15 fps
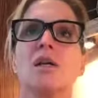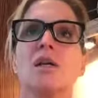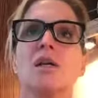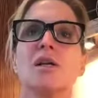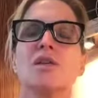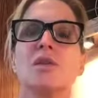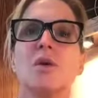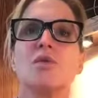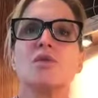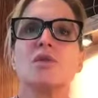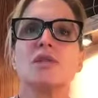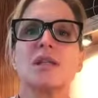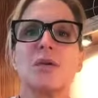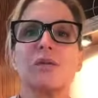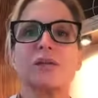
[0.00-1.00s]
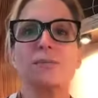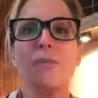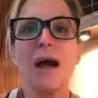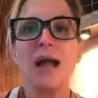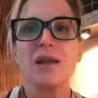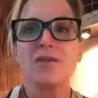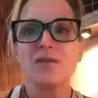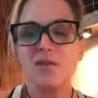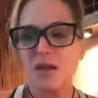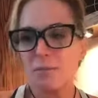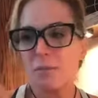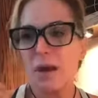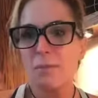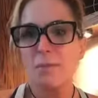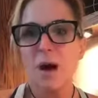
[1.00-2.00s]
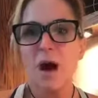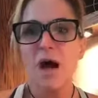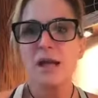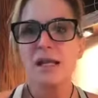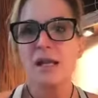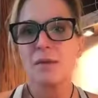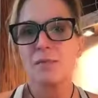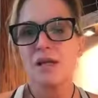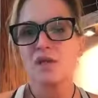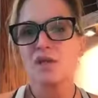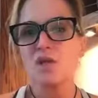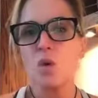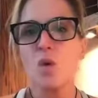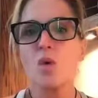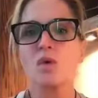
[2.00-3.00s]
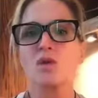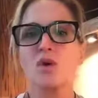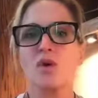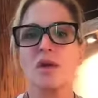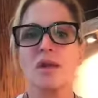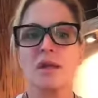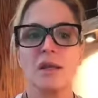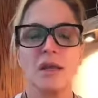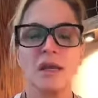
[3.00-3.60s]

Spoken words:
So it was just, I was mindful that my body and my shoulder and